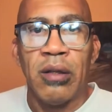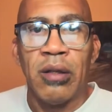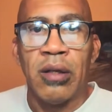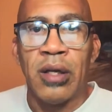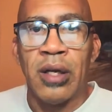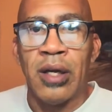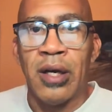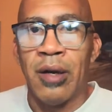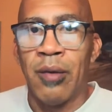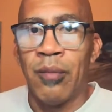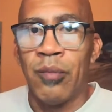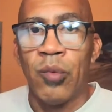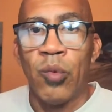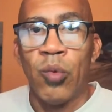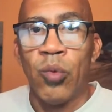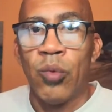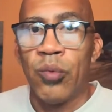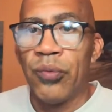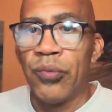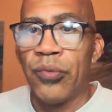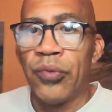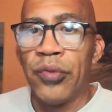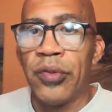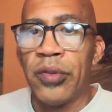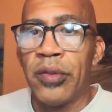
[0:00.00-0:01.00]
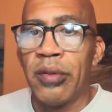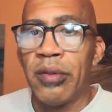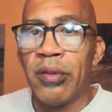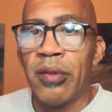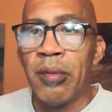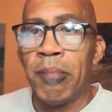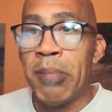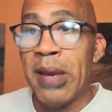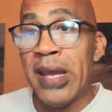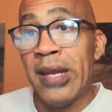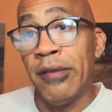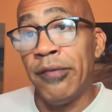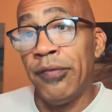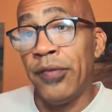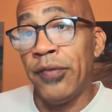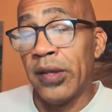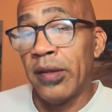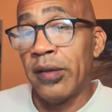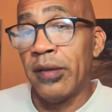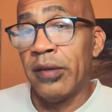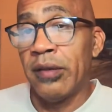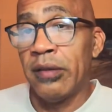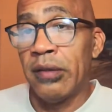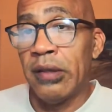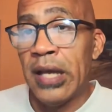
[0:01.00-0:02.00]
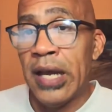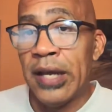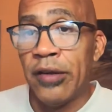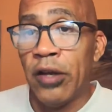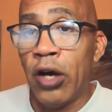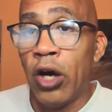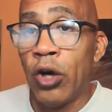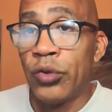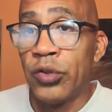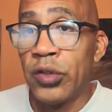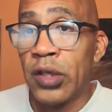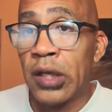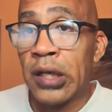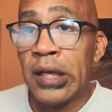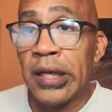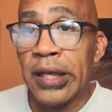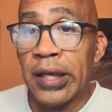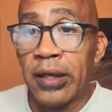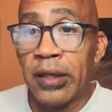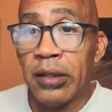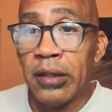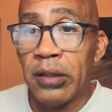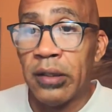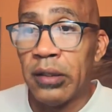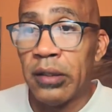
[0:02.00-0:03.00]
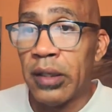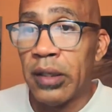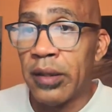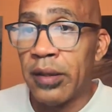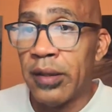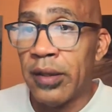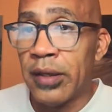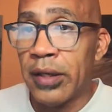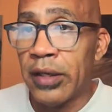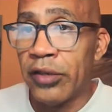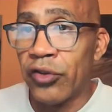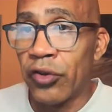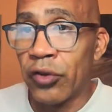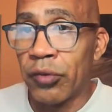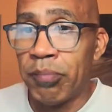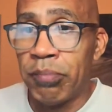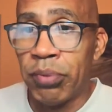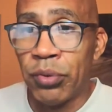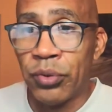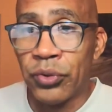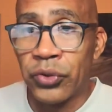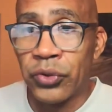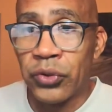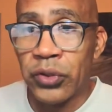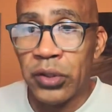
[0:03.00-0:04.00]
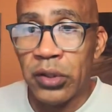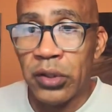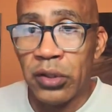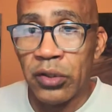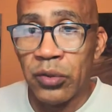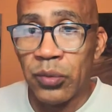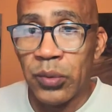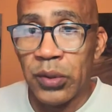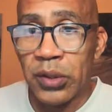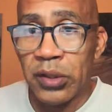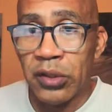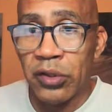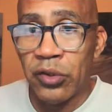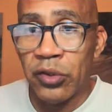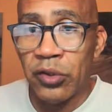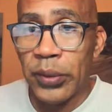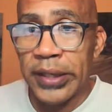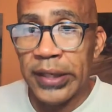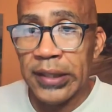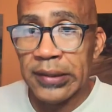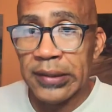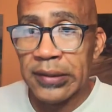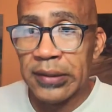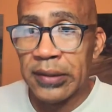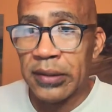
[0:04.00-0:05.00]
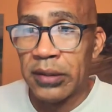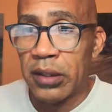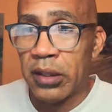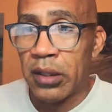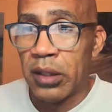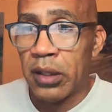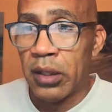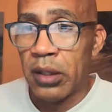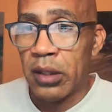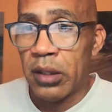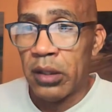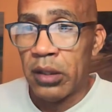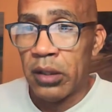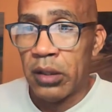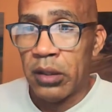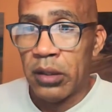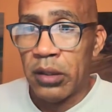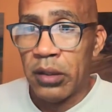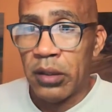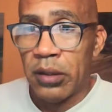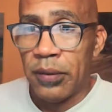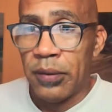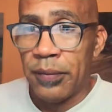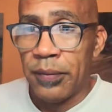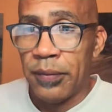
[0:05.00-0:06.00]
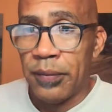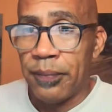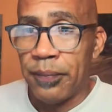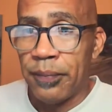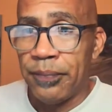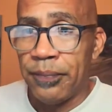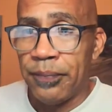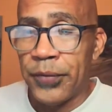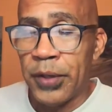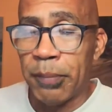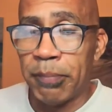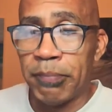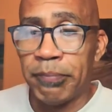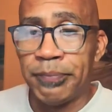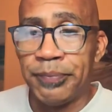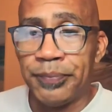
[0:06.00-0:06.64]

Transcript: the benefit and how to click. I think I just posted this one twice. Yep.